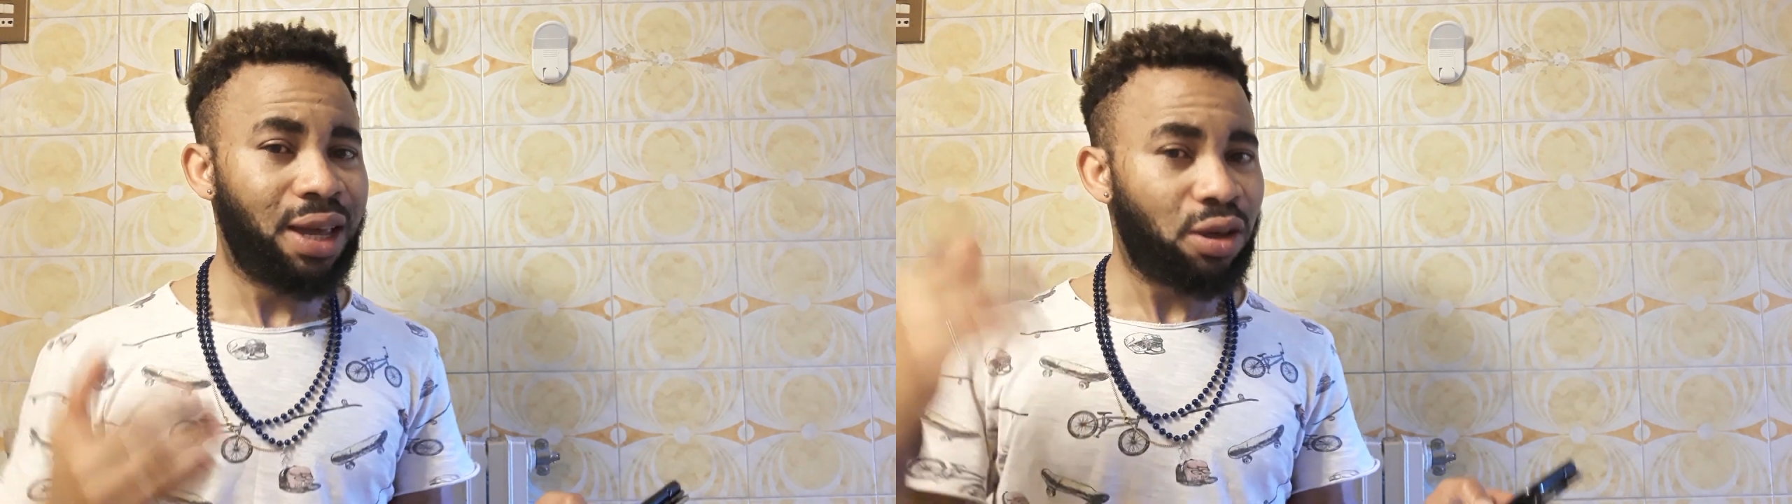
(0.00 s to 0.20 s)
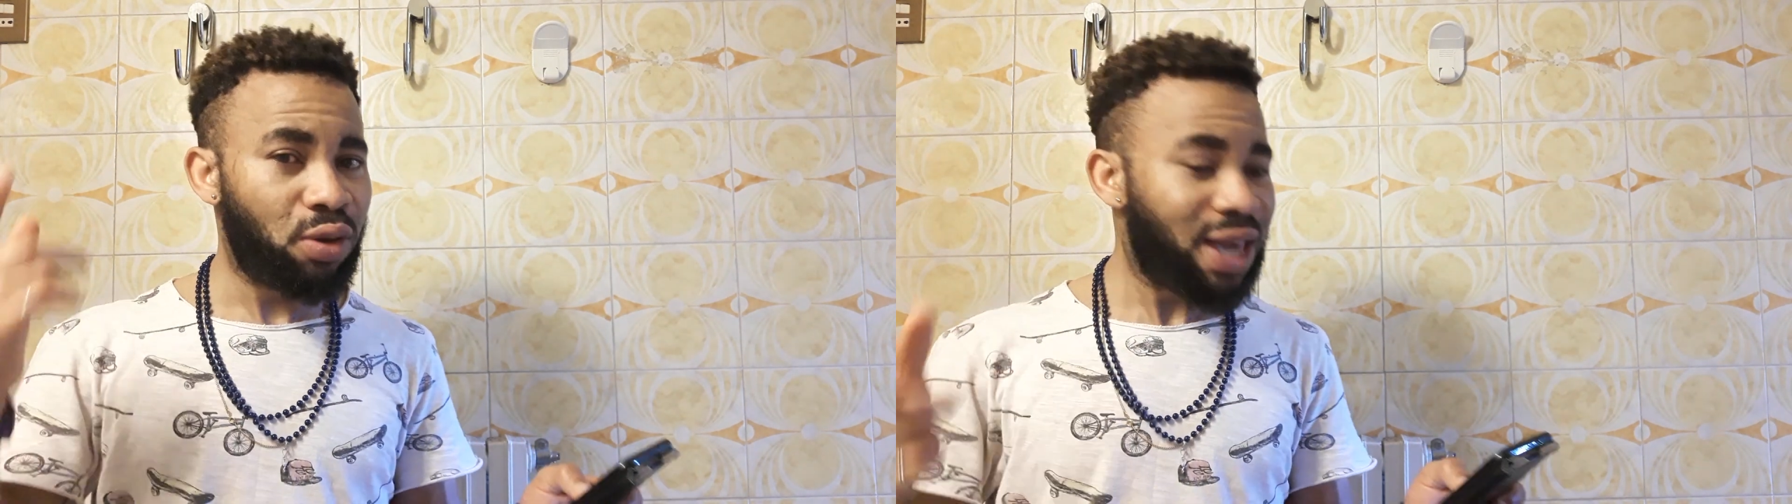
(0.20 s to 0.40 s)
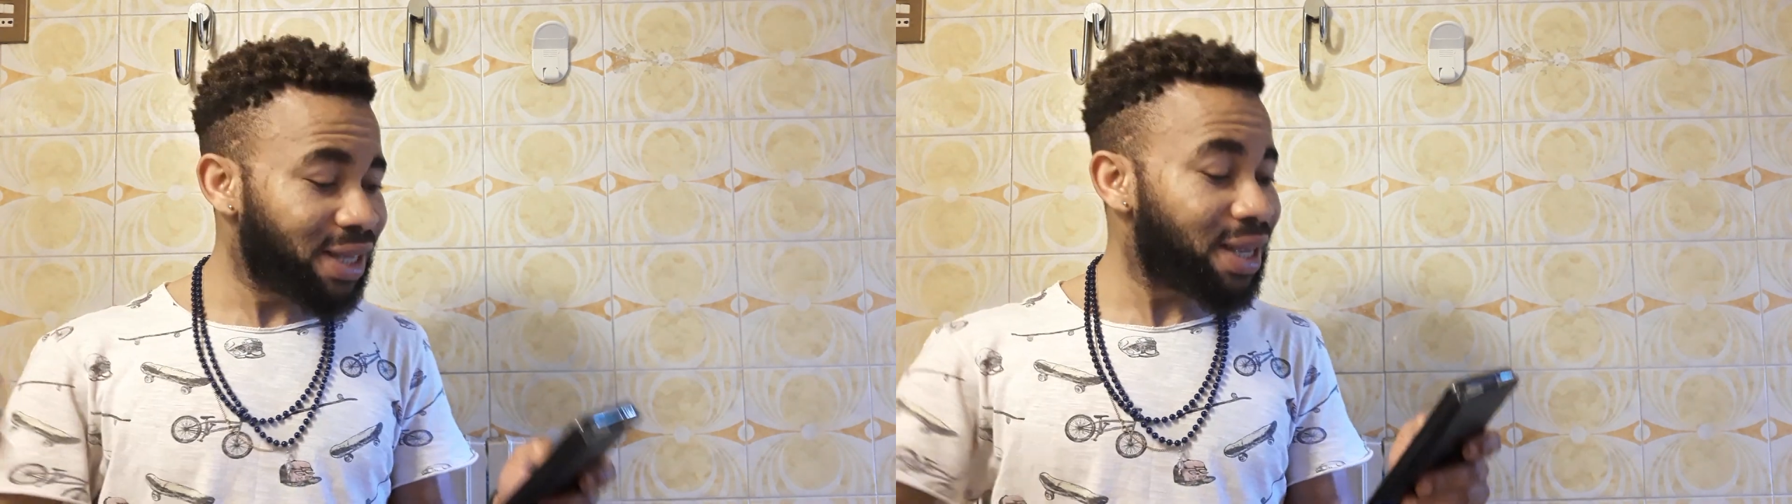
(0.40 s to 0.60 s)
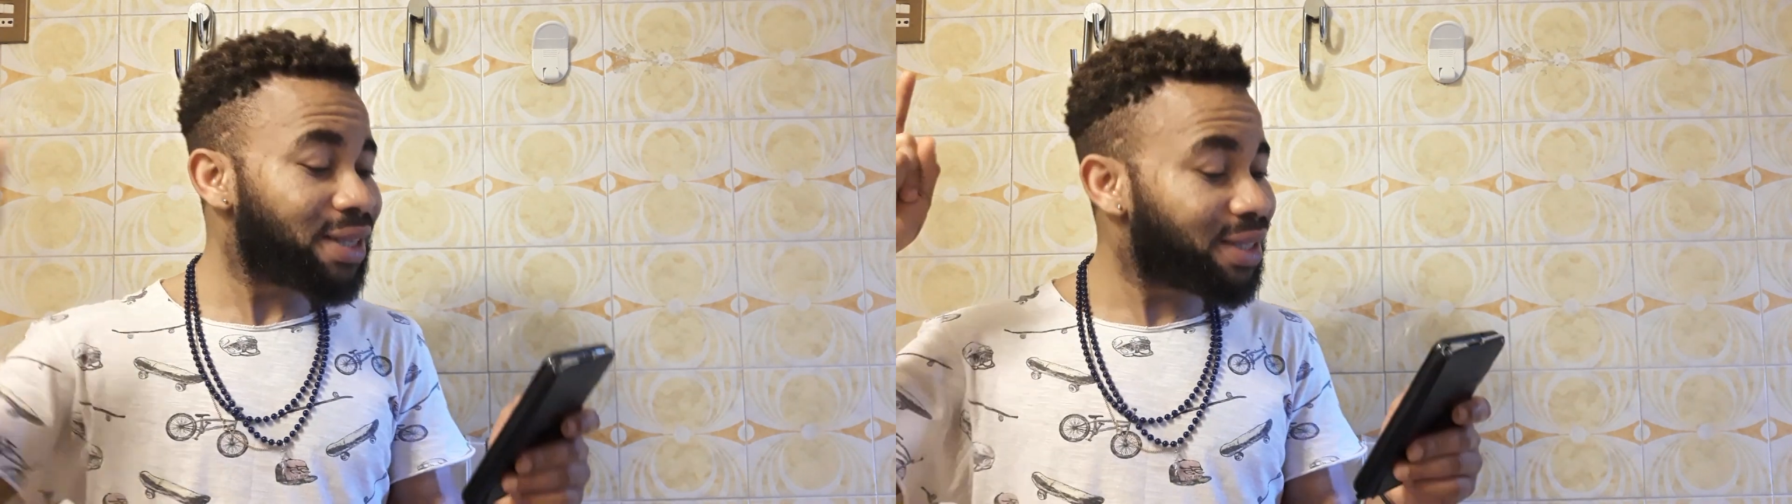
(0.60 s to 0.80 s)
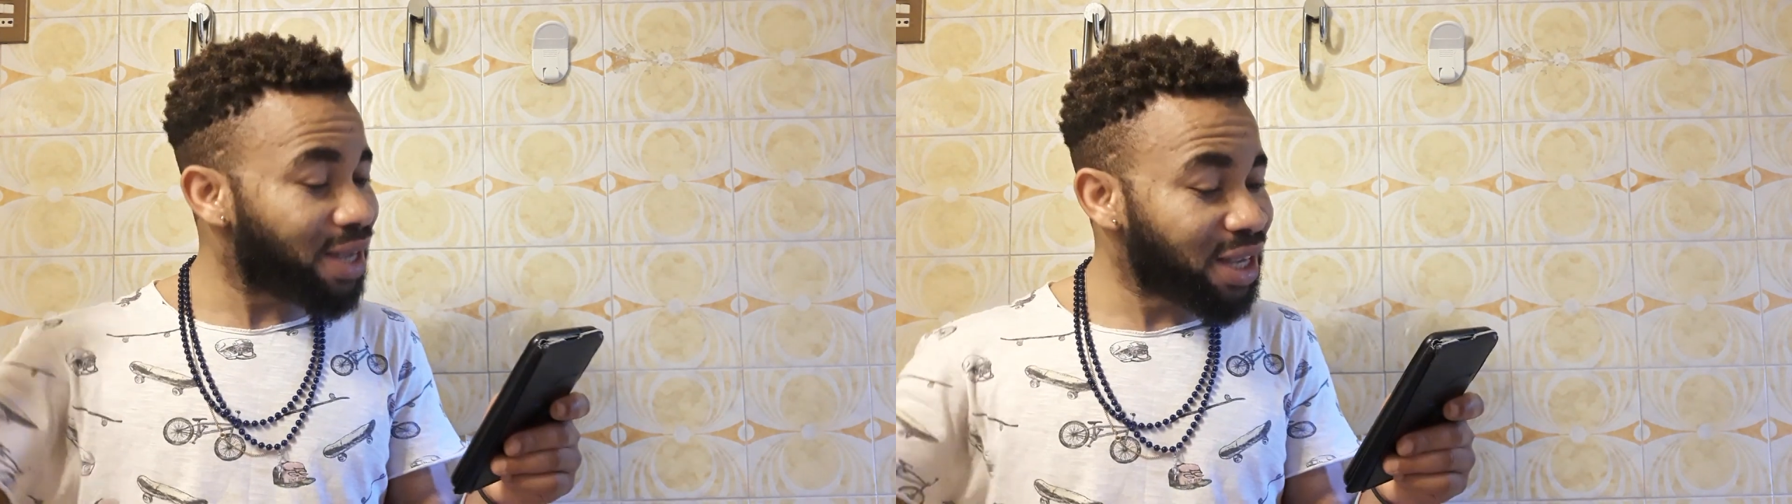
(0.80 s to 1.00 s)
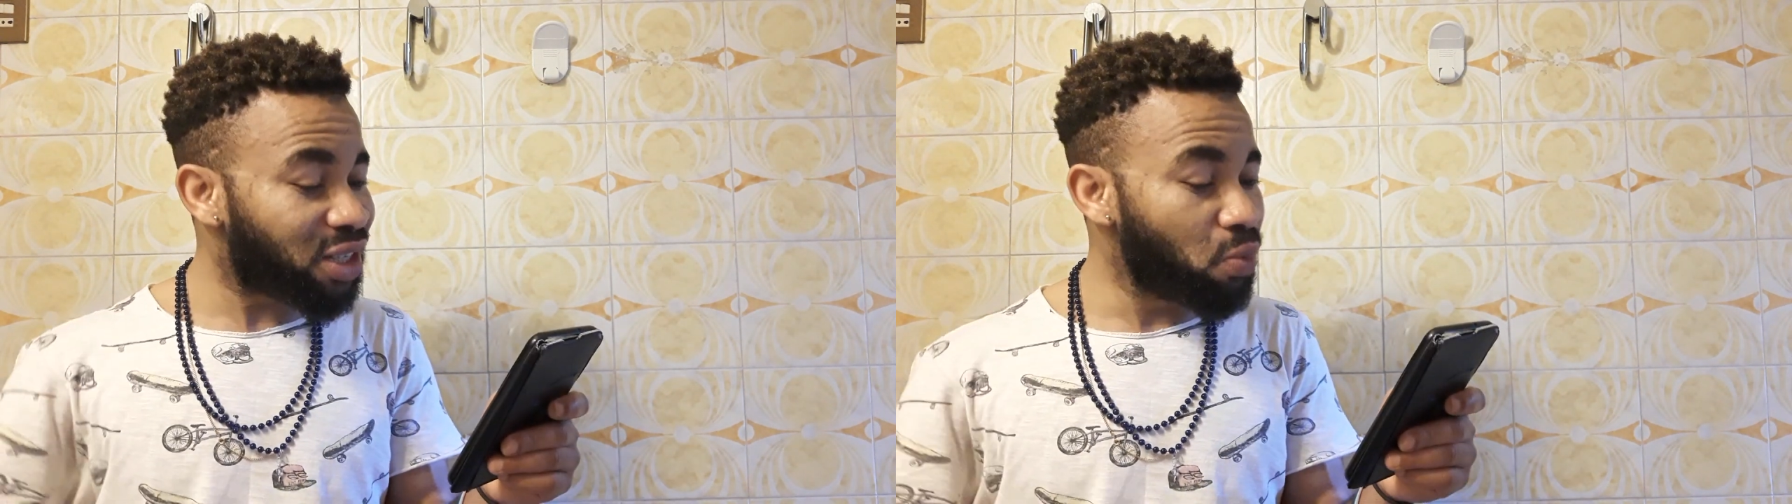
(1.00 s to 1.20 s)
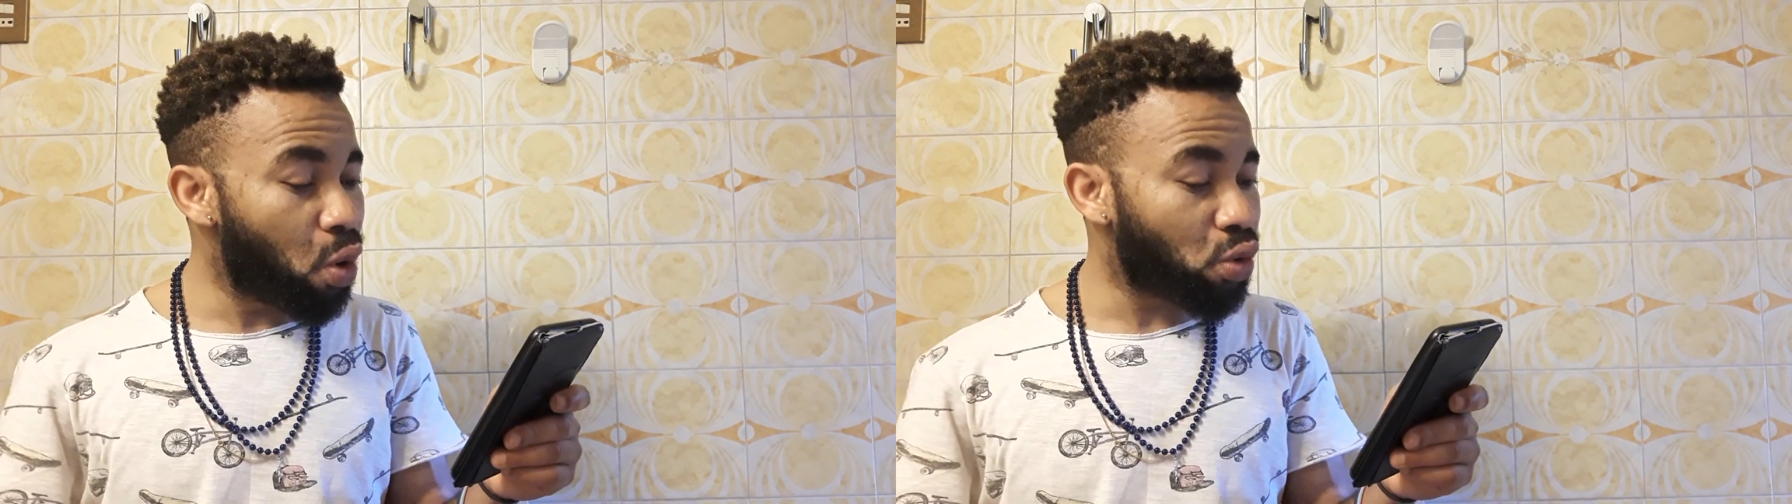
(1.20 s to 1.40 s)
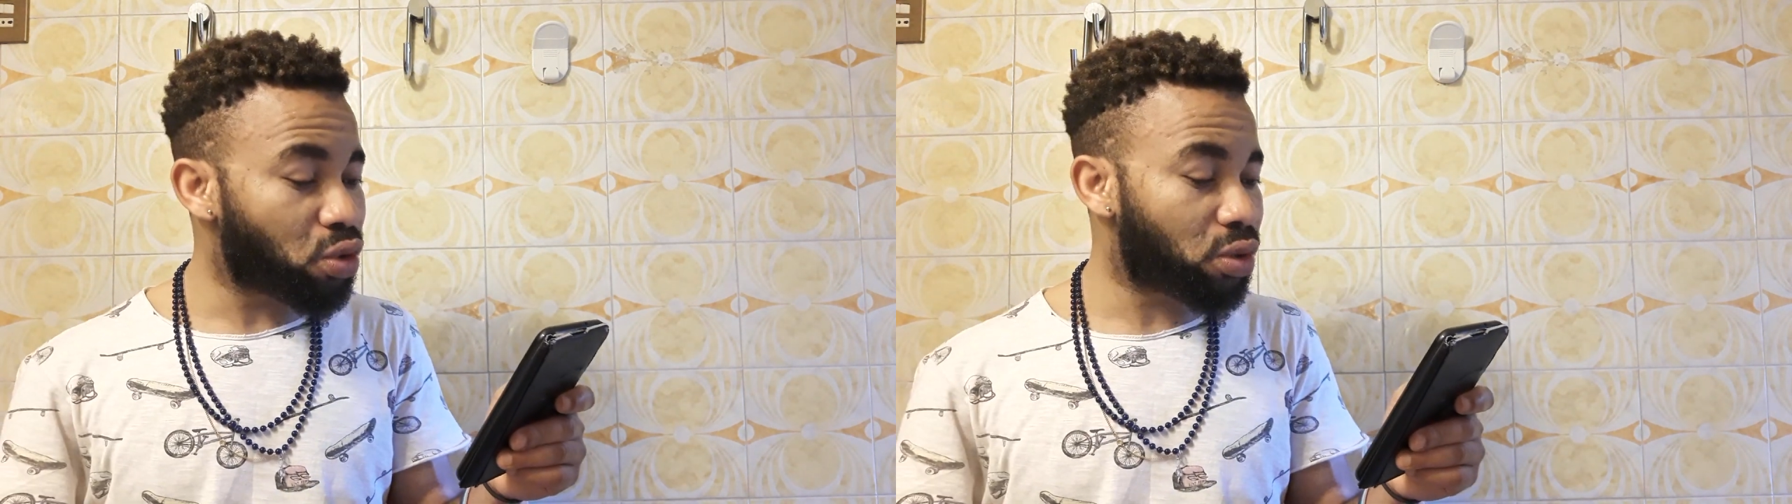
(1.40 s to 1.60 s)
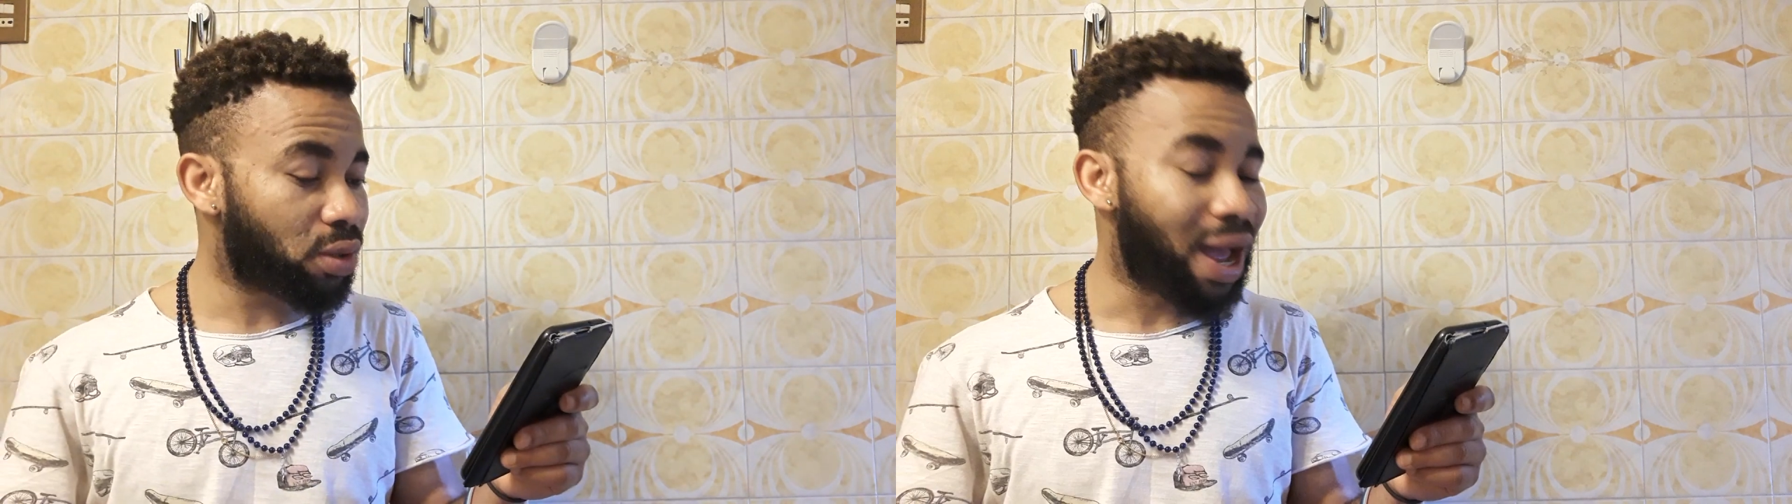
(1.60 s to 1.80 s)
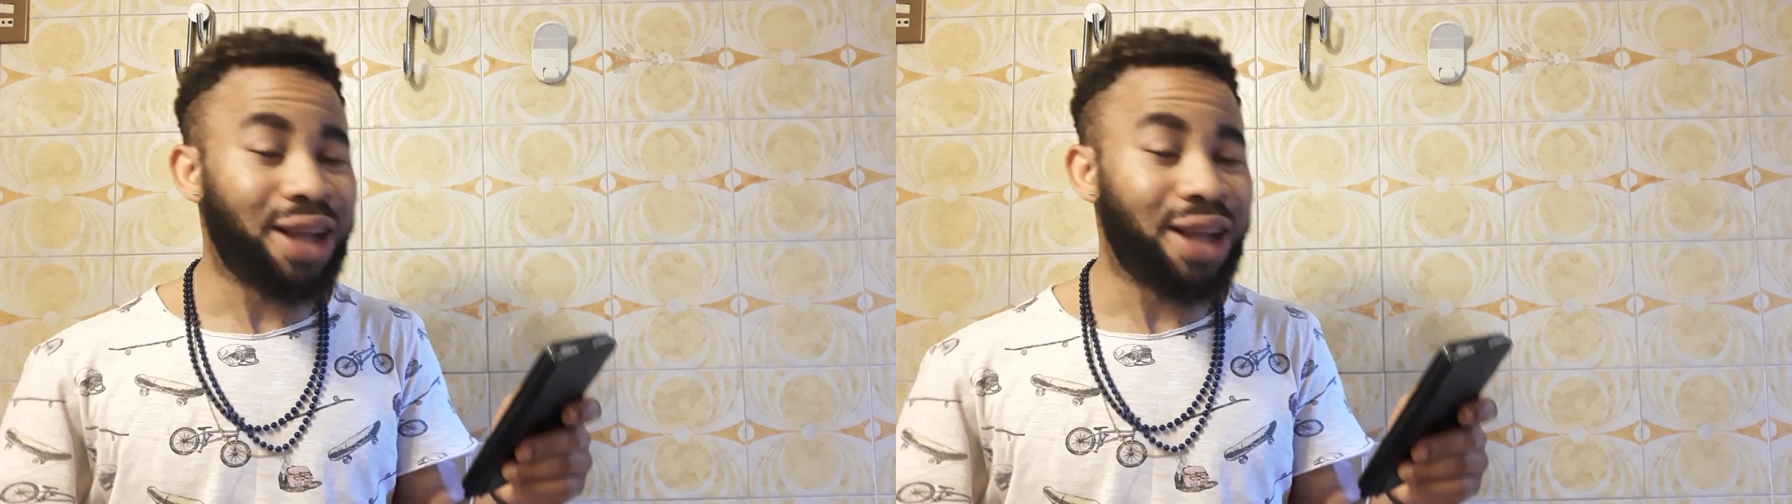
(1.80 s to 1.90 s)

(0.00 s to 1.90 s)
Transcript: You hear say 6 months